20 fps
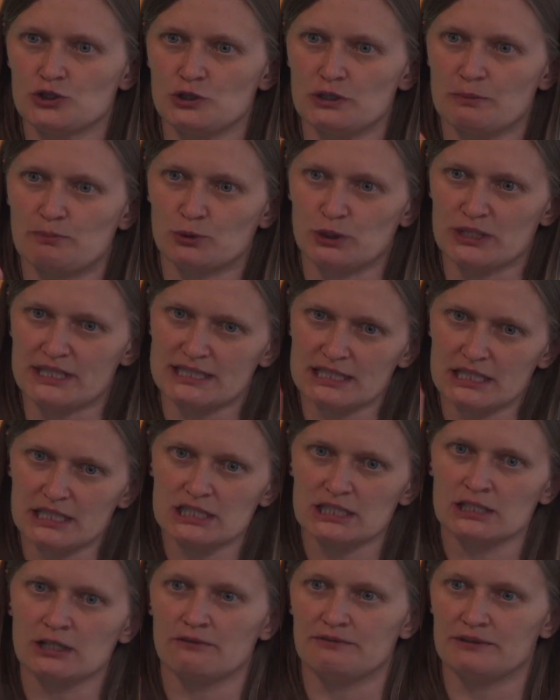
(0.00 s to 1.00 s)
to the
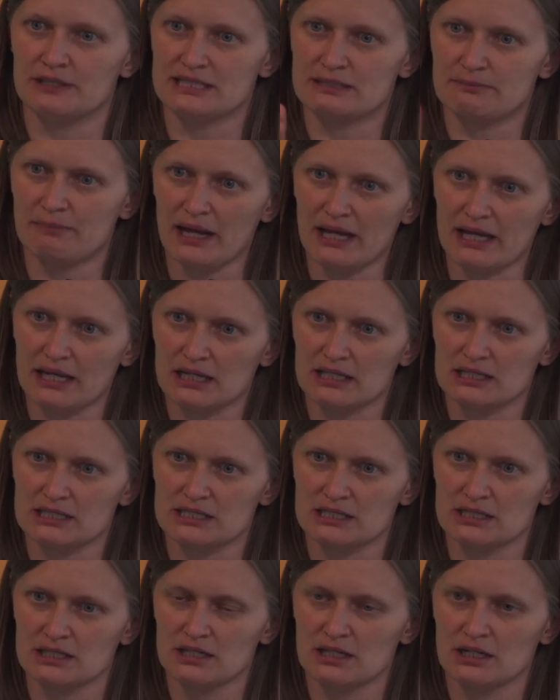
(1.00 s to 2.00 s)
precision of the
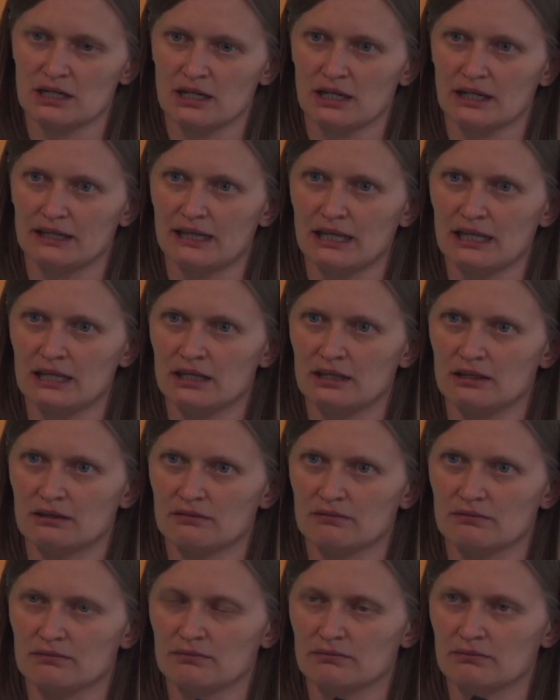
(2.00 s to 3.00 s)
spikes, then
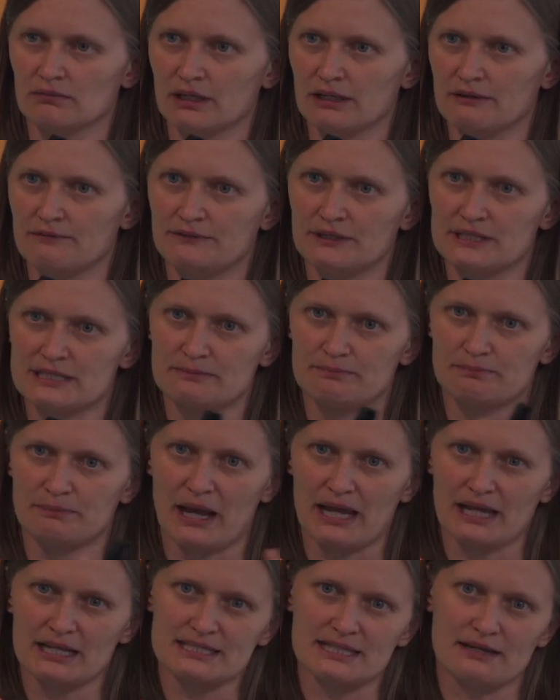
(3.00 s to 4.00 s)
if the
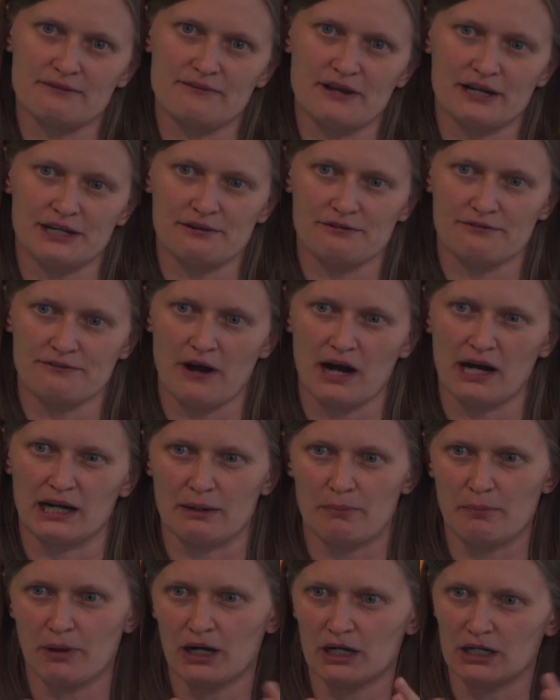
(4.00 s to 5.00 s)
spikes are very far
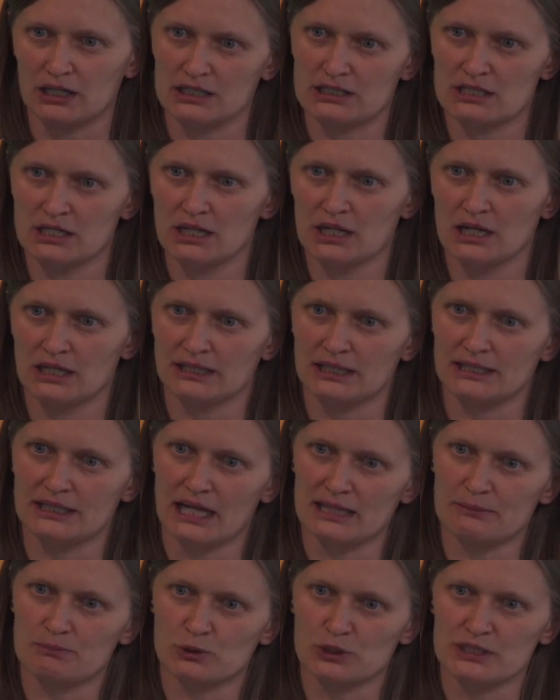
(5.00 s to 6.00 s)
apart, then
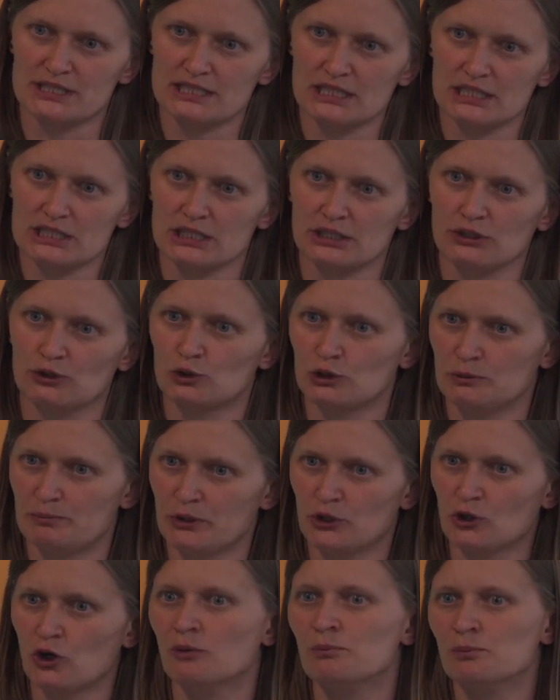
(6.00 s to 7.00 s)
that precision could
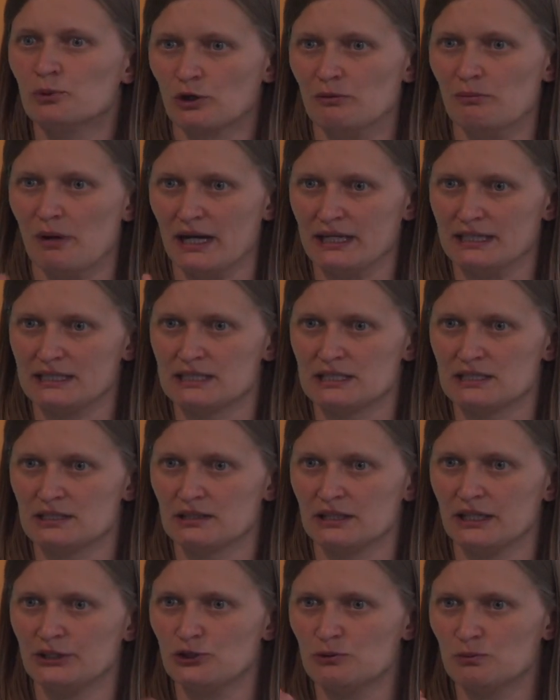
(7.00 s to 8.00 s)
be compromised
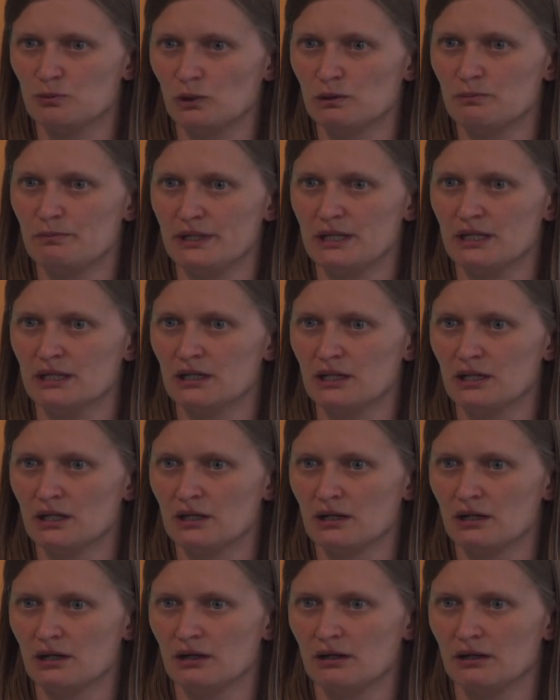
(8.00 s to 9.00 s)
and you will be
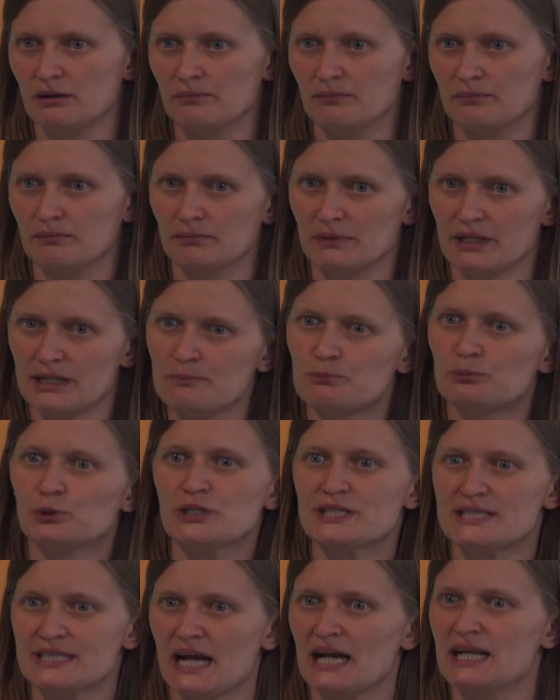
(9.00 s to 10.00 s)
um,
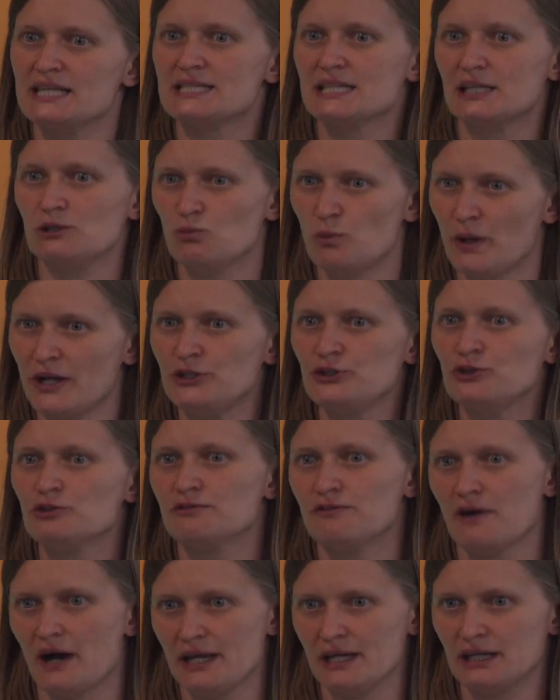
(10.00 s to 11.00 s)
imprecise in when you
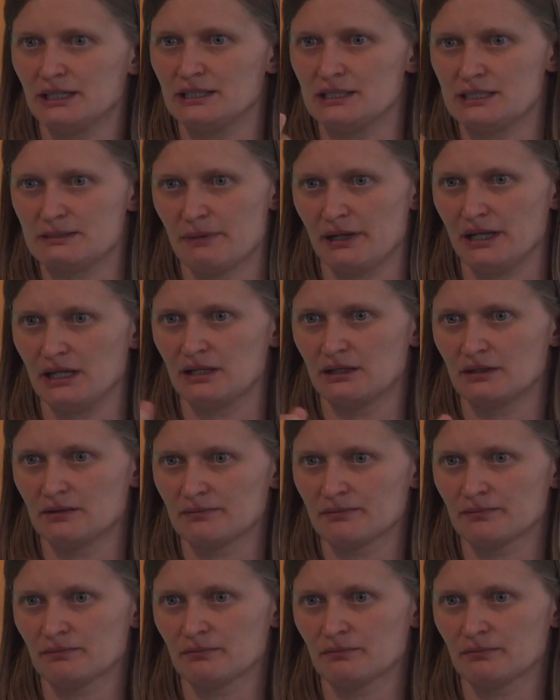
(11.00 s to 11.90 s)
fire the spike.